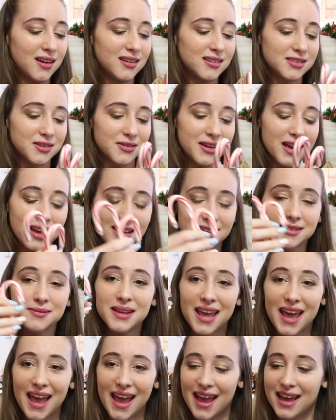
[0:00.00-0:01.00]
So we got some
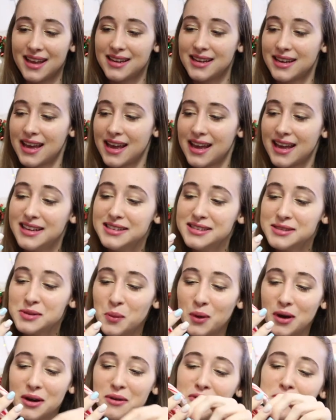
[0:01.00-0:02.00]
candy canes.
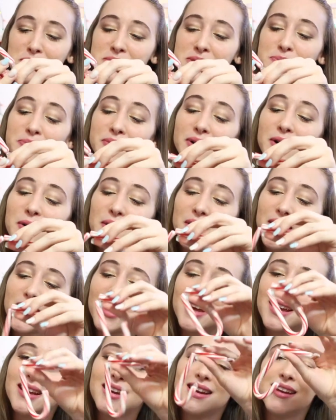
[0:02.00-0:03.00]
One of them's
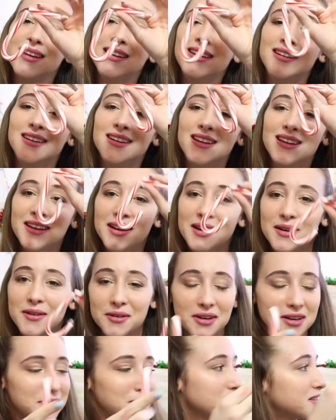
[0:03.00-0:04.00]
broken.
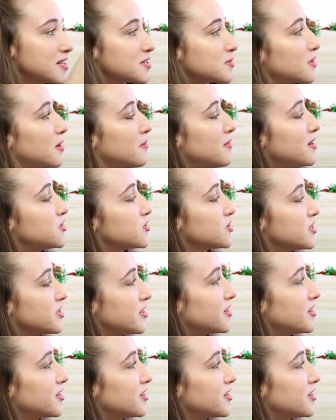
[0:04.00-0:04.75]
We're gonna put this one on my tree,